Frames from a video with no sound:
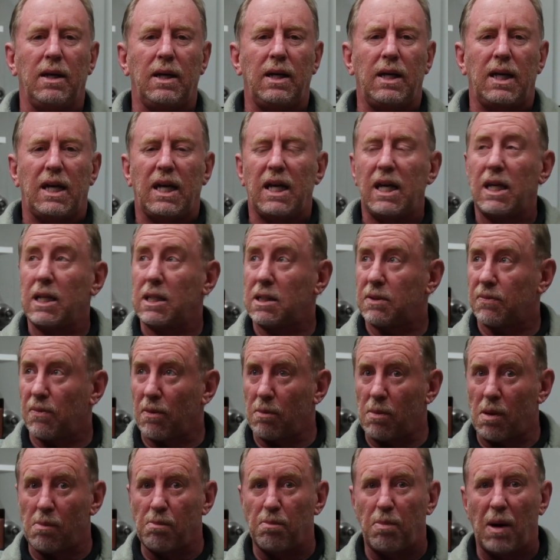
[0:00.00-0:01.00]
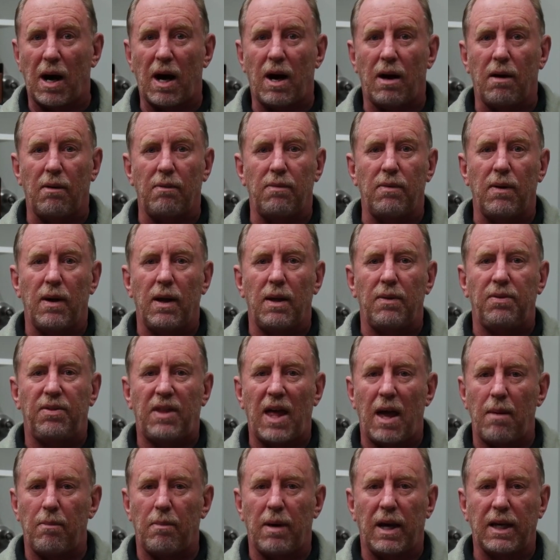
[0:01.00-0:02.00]
He is from above.
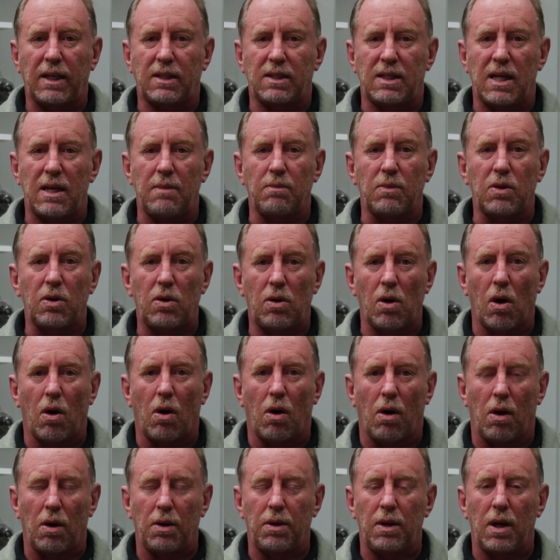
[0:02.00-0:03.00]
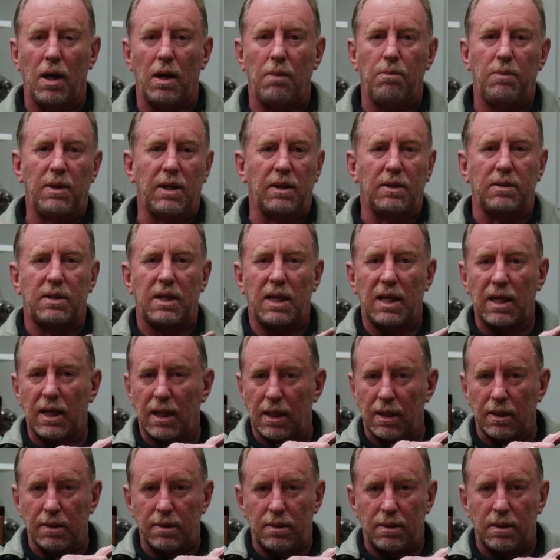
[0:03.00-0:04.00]
That makes him God, because he
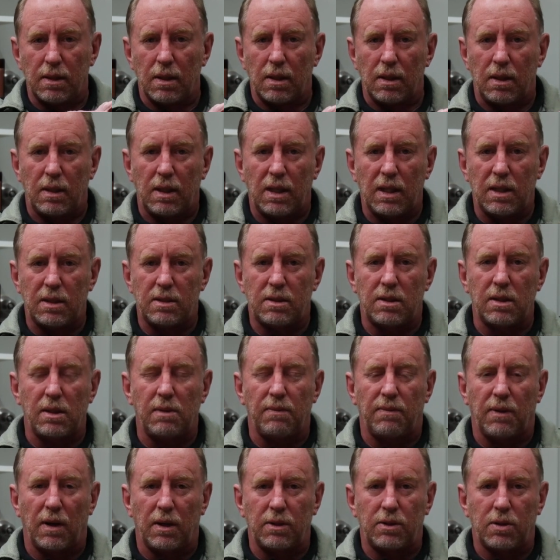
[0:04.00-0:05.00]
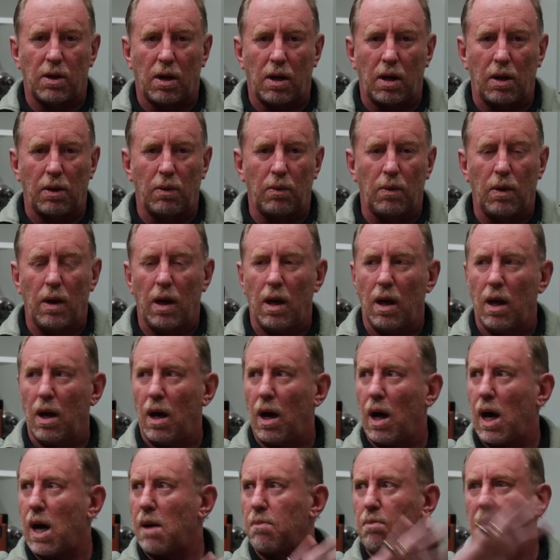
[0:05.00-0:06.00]
is, here's the divine title,
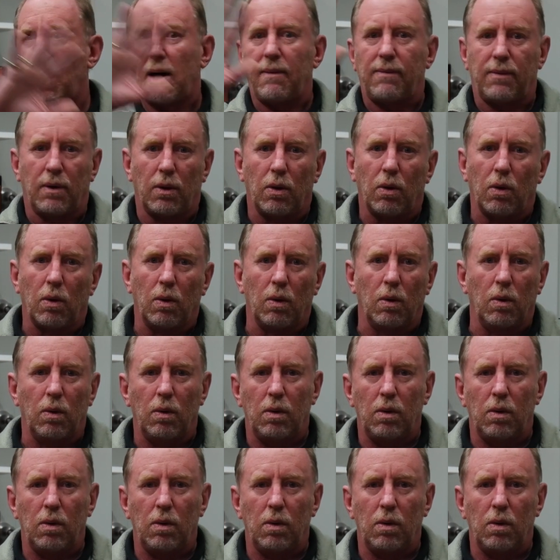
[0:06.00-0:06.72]
above all.